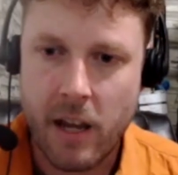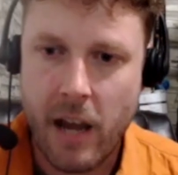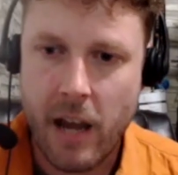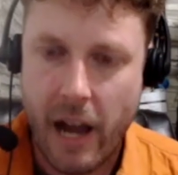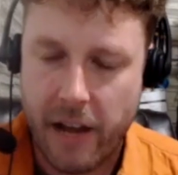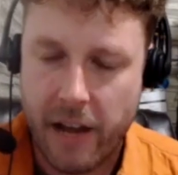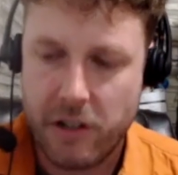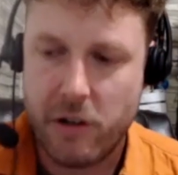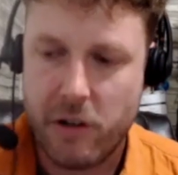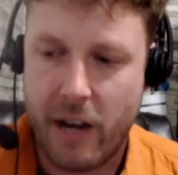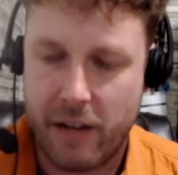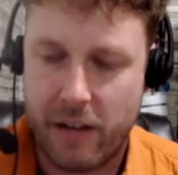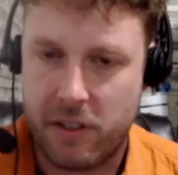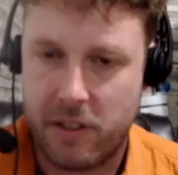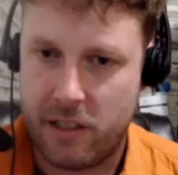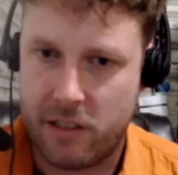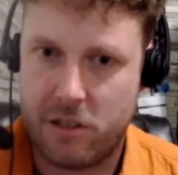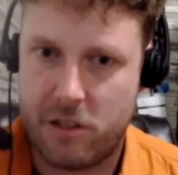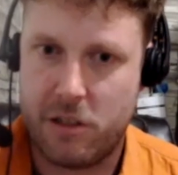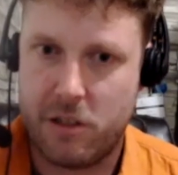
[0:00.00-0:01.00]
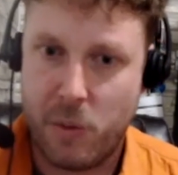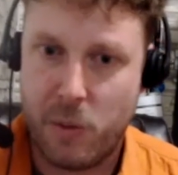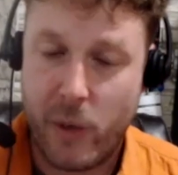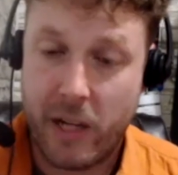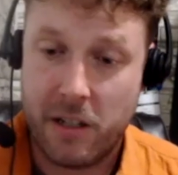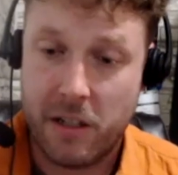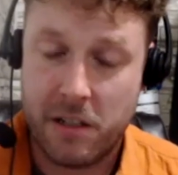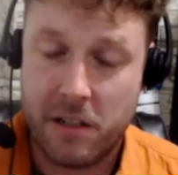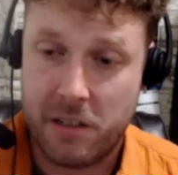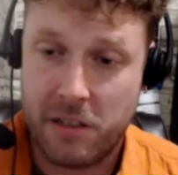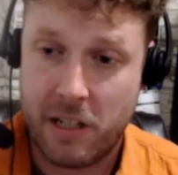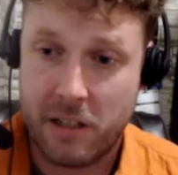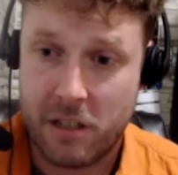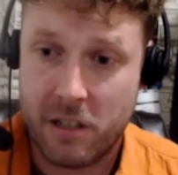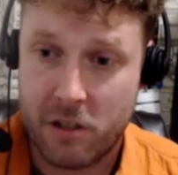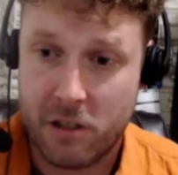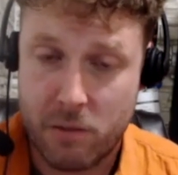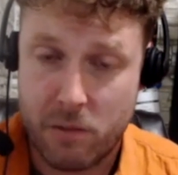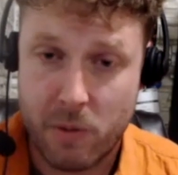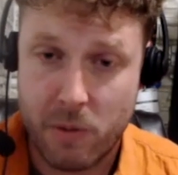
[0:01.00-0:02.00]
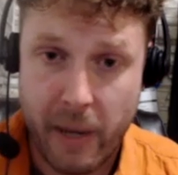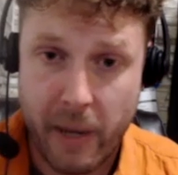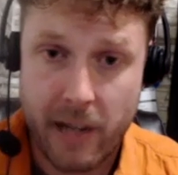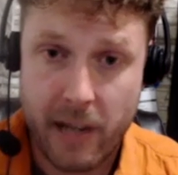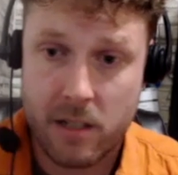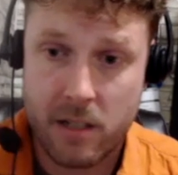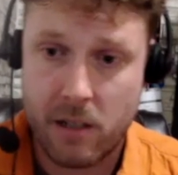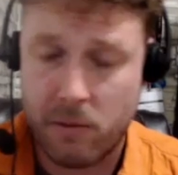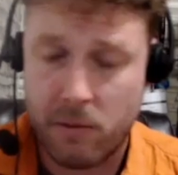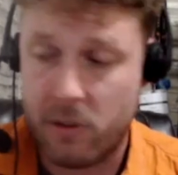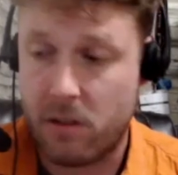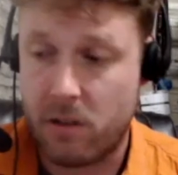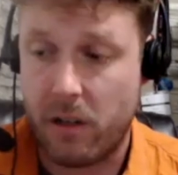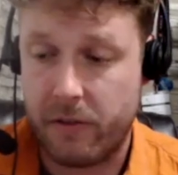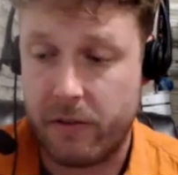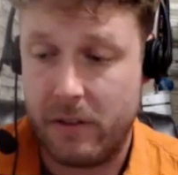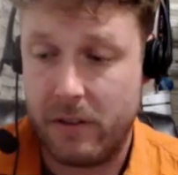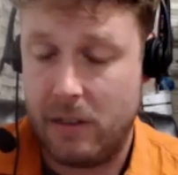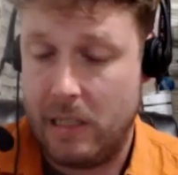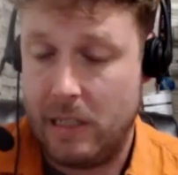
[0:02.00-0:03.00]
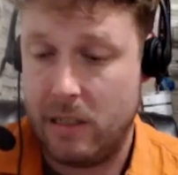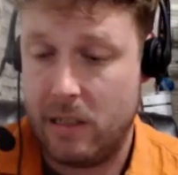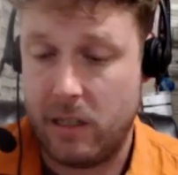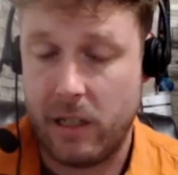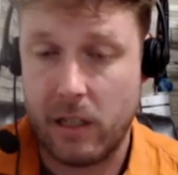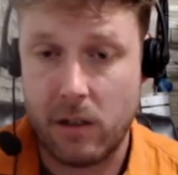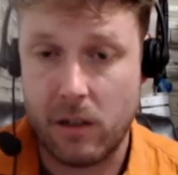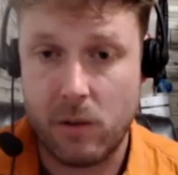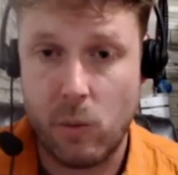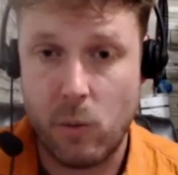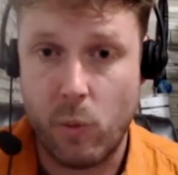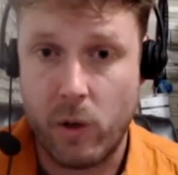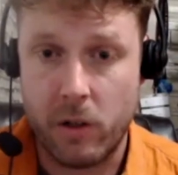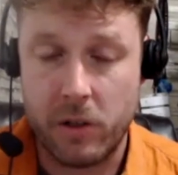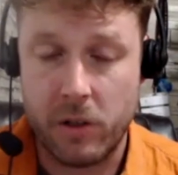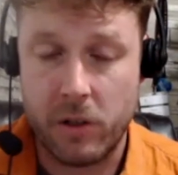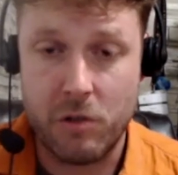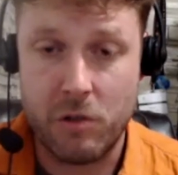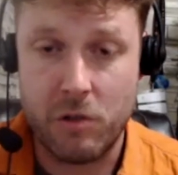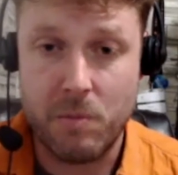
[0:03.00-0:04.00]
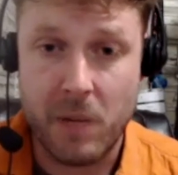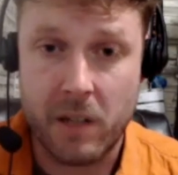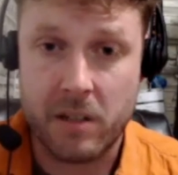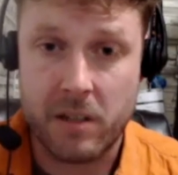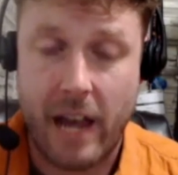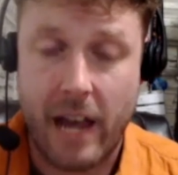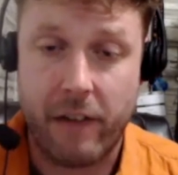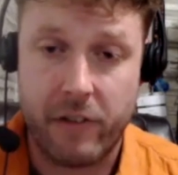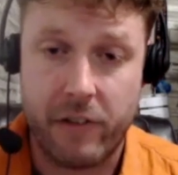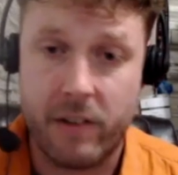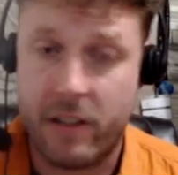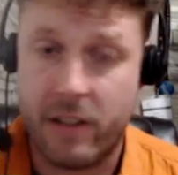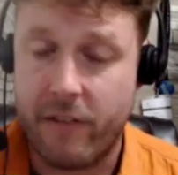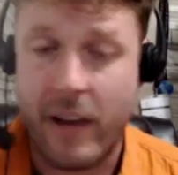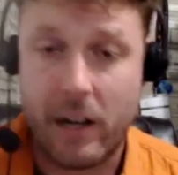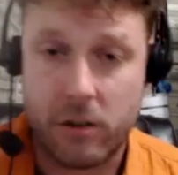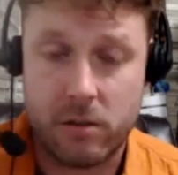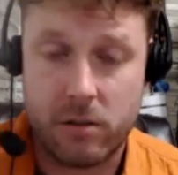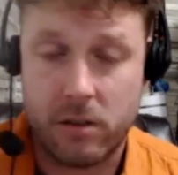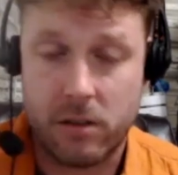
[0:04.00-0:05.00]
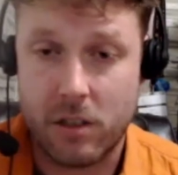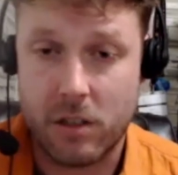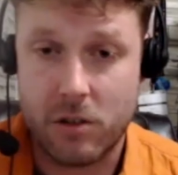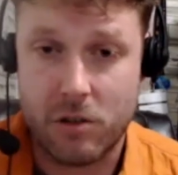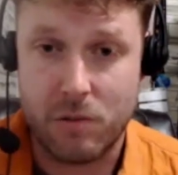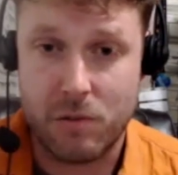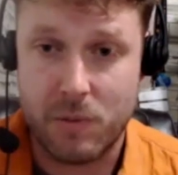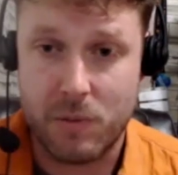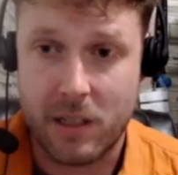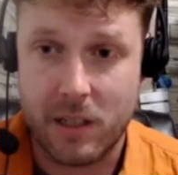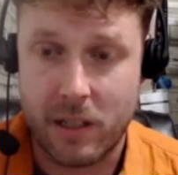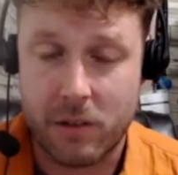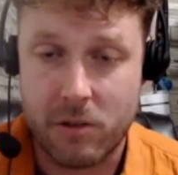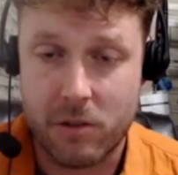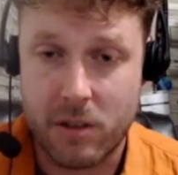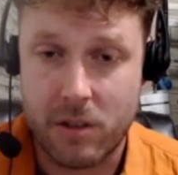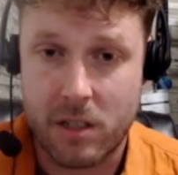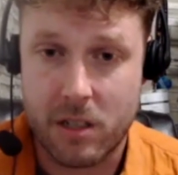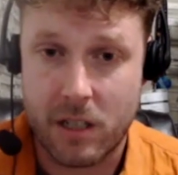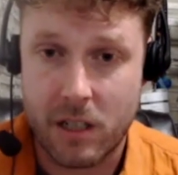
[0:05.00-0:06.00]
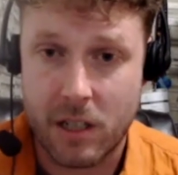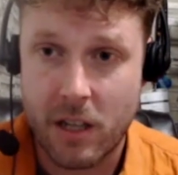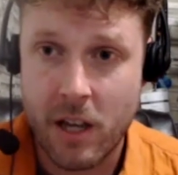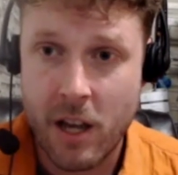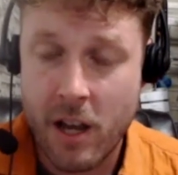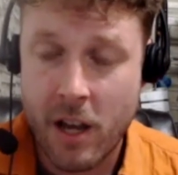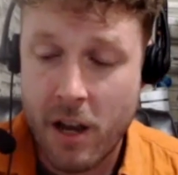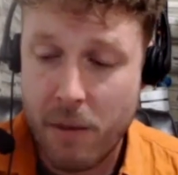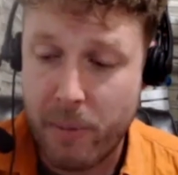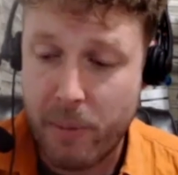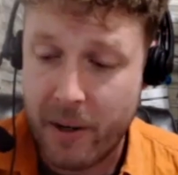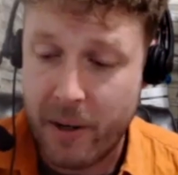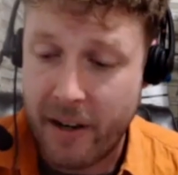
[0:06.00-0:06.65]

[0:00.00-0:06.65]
And you have to actually wait until the end consumer pays it, which often is like 1 or 2 months after they've actually consumed the electricity. But